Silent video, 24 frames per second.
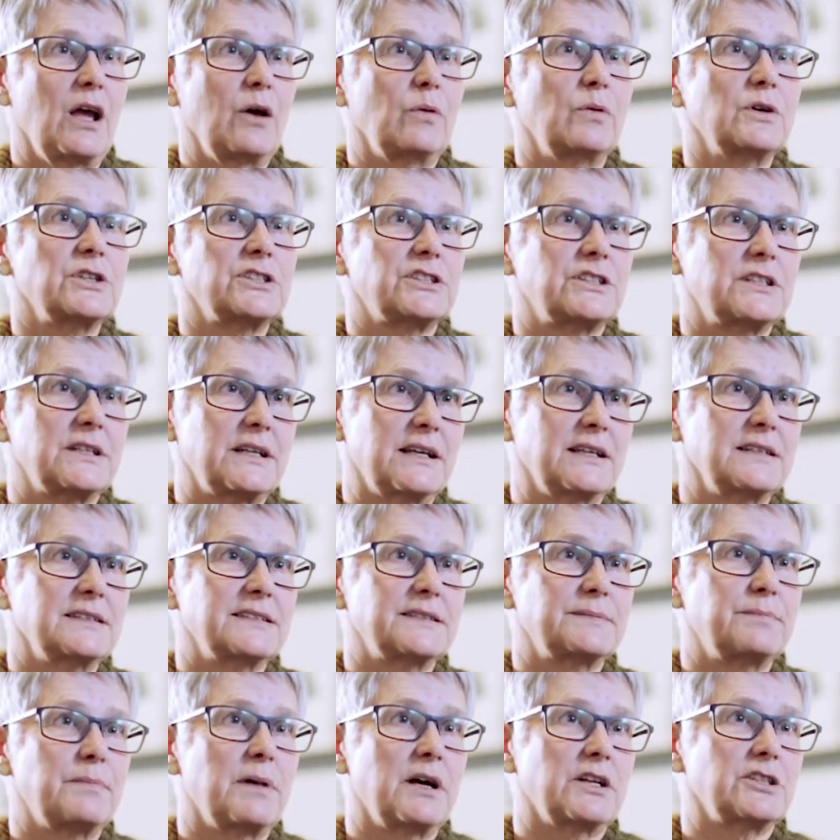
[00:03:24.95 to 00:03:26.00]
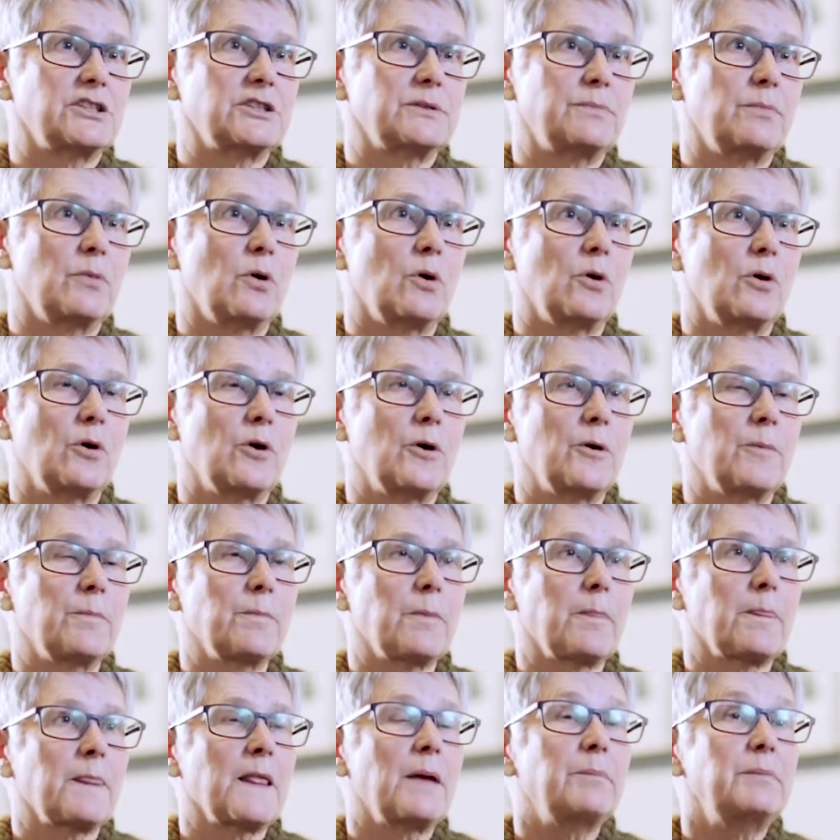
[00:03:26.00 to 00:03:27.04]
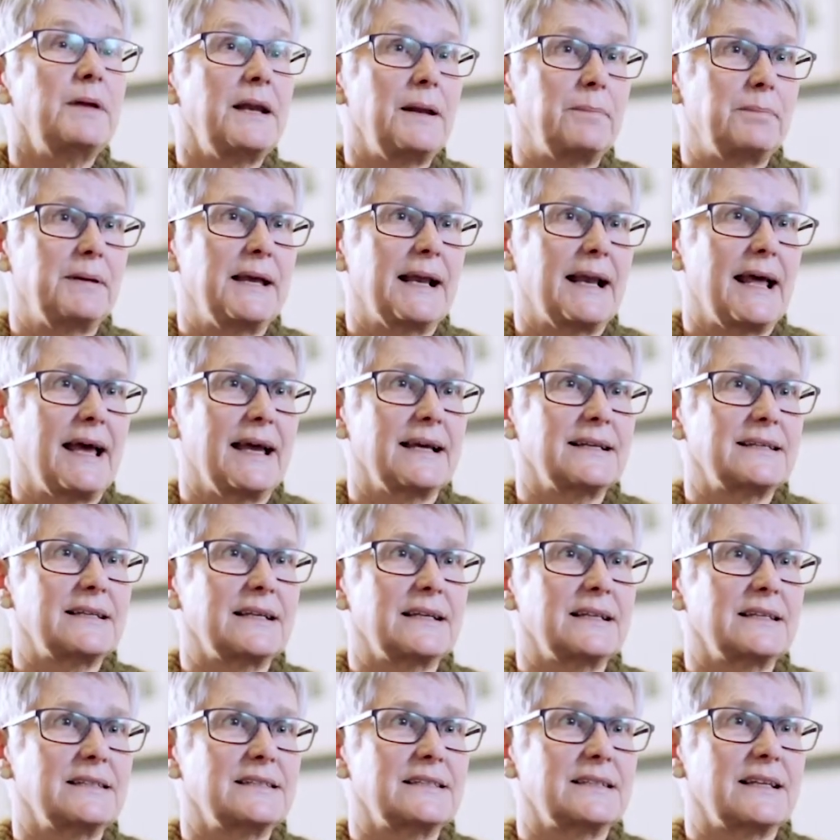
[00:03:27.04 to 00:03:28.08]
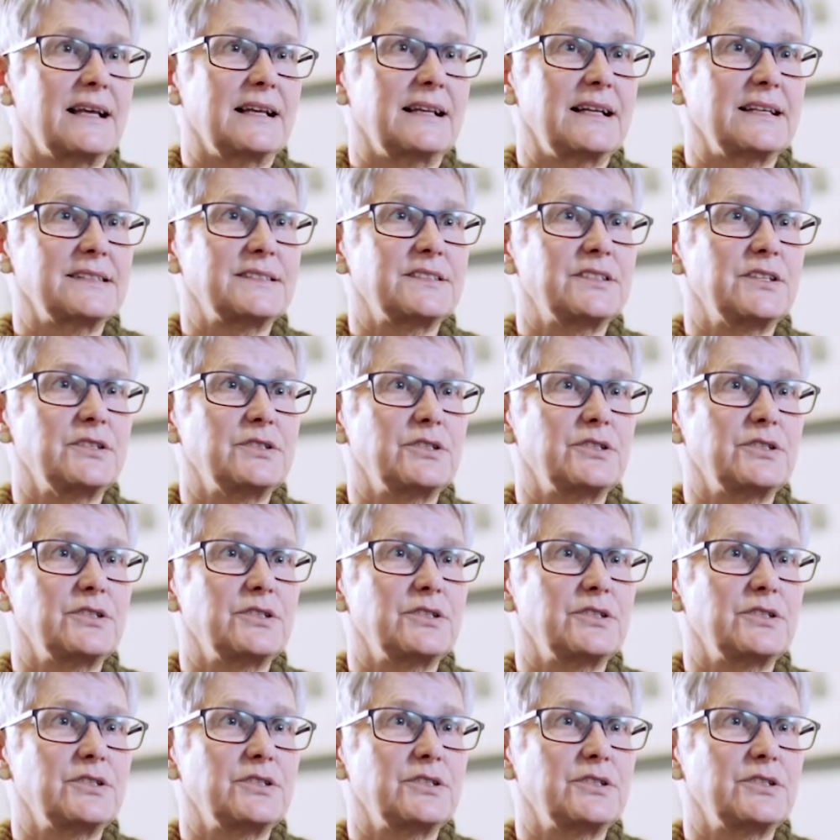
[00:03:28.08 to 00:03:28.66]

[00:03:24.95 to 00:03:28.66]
which is much more manipulated, less to